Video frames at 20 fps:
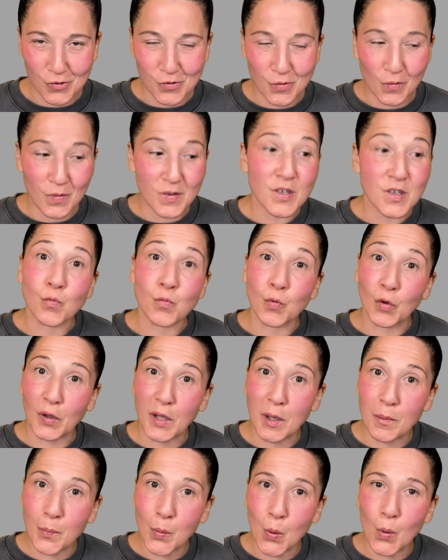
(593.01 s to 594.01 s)
So this is really
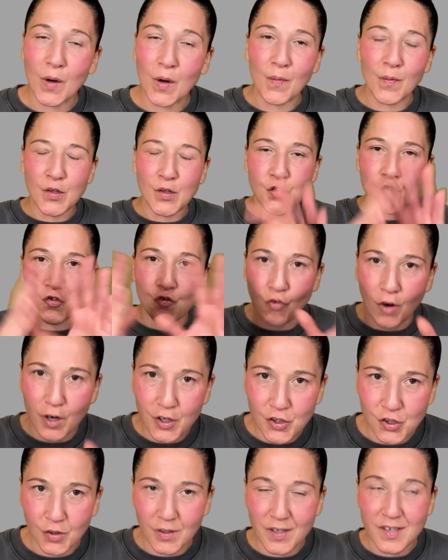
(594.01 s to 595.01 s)
important. The
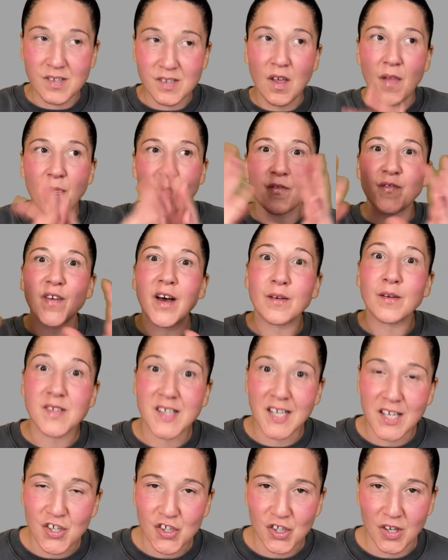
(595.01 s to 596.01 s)
structure is the
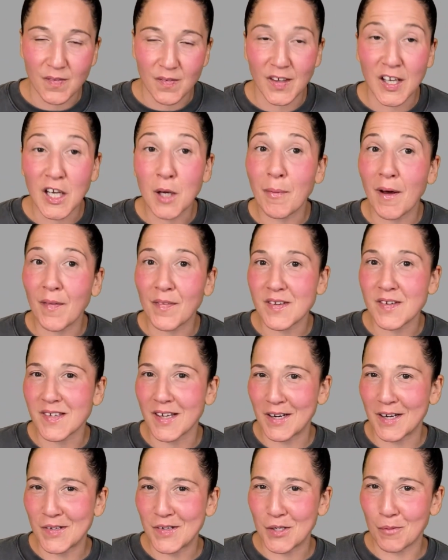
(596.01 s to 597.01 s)
foundation. Think about this
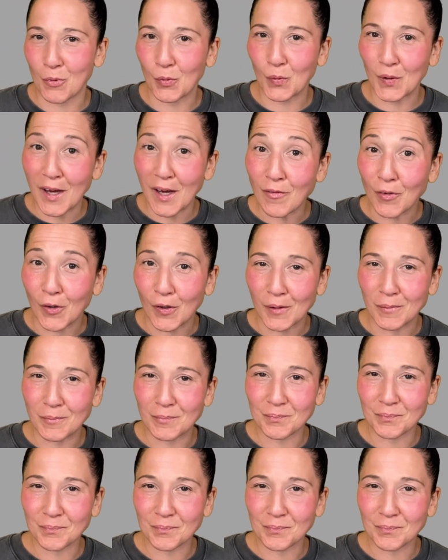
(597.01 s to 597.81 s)
at a deeper level.